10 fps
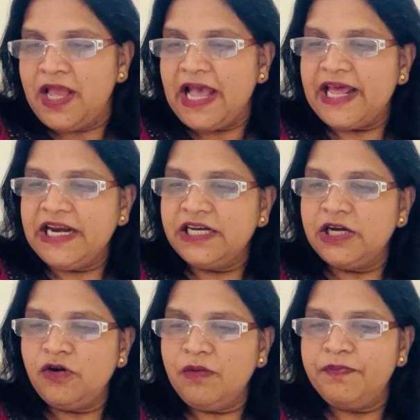Haring
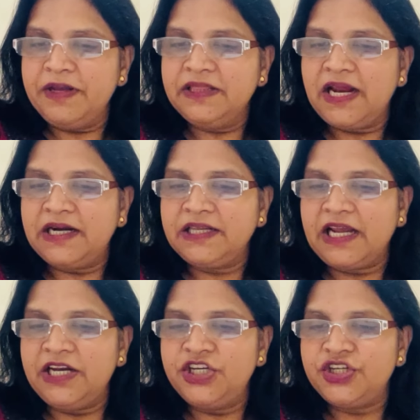did not mean that the
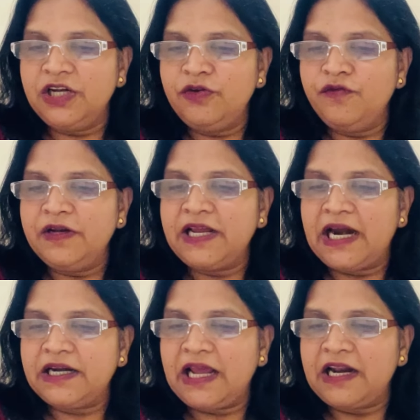initial you will
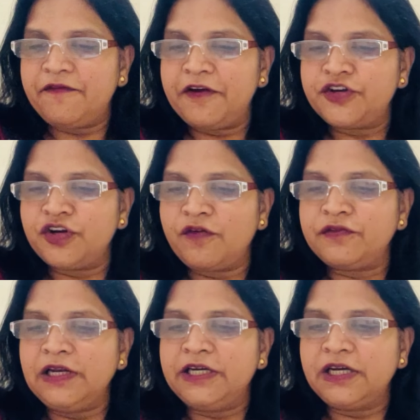get an affection of
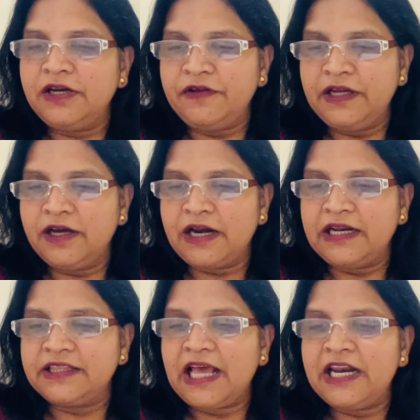the little finger
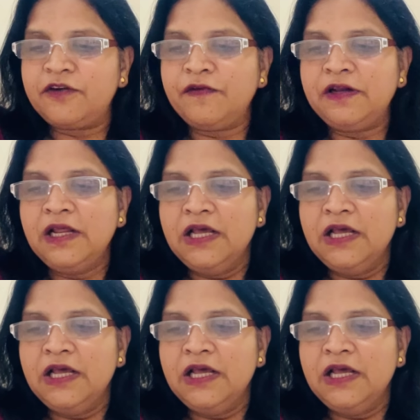and then it will